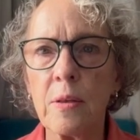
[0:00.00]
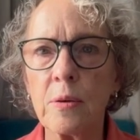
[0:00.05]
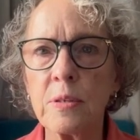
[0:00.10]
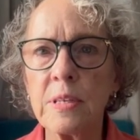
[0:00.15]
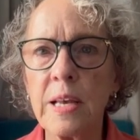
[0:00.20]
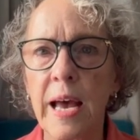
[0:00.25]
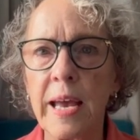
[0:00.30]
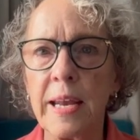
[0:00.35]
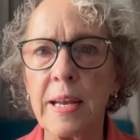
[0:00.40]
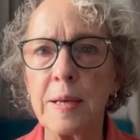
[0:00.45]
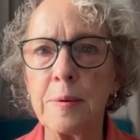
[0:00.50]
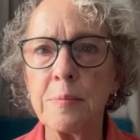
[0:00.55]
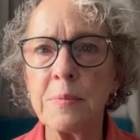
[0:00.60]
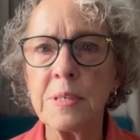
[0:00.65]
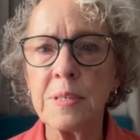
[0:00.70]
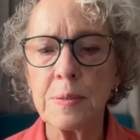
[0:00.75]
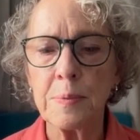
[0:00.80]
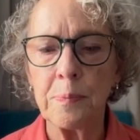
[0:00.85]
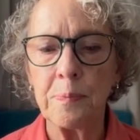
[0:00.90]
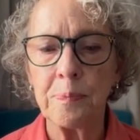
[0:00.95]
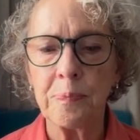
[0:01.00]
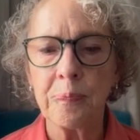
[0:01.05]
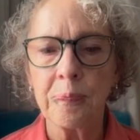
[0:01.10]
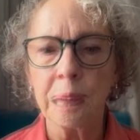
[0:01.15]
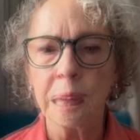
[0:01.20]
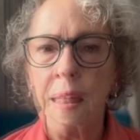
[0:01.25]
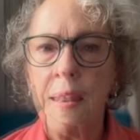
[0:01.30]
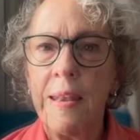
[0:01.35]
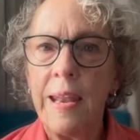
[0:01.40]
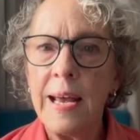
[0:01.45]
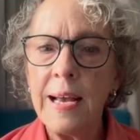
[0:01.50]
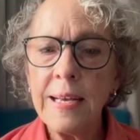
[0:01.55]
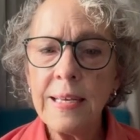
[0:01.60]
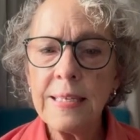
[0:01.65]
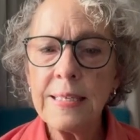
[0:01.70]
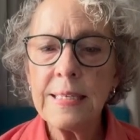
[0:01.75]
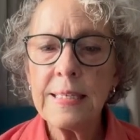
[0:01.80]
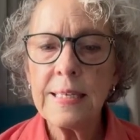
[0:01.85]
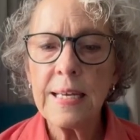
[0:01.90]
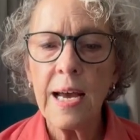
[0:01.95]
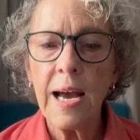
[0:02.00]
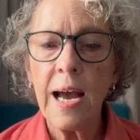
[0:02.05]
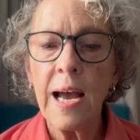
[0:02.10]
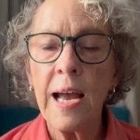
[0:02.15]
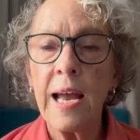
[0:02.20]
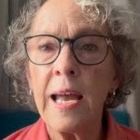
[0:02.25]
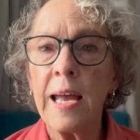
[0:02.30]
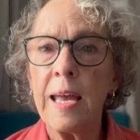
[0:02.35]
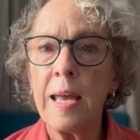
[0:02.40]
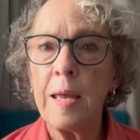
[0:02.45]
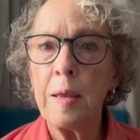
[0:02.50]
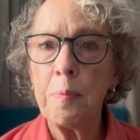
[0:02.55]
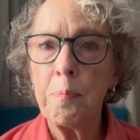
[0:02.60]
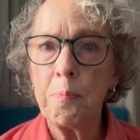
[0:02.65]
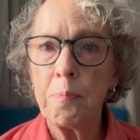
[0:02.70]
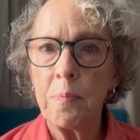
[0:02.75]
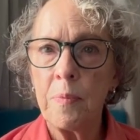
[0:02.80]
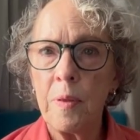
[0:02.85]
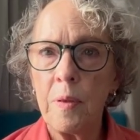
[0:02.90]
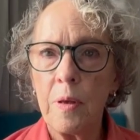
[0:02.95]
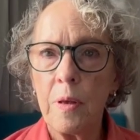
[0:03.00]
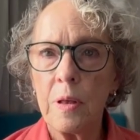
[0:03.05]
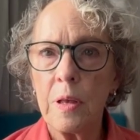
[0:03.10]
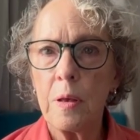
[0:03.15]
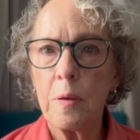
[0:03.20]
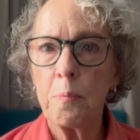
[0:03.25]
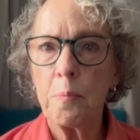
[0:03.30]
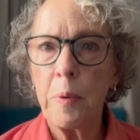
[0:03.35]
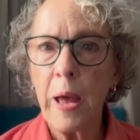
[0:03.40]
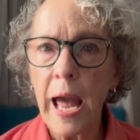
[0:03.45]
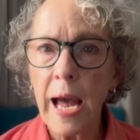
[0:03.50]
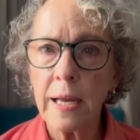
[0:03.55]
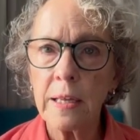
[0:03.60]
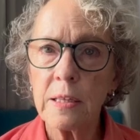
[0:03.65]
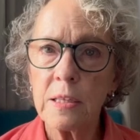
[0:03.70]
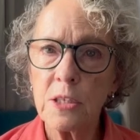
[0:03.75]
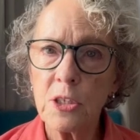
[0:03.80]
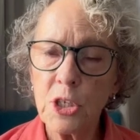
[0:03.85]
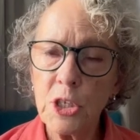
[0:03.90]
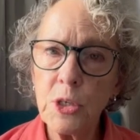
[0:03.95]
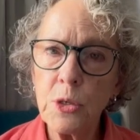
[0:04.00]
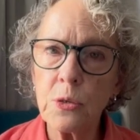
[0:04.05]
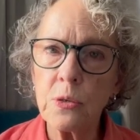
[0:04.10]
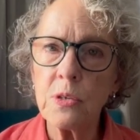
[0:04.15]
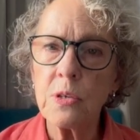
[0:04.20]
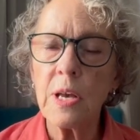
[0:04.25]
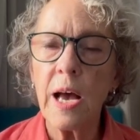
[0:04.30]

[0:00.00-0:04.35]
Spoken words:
items. Next, I pack the shoes.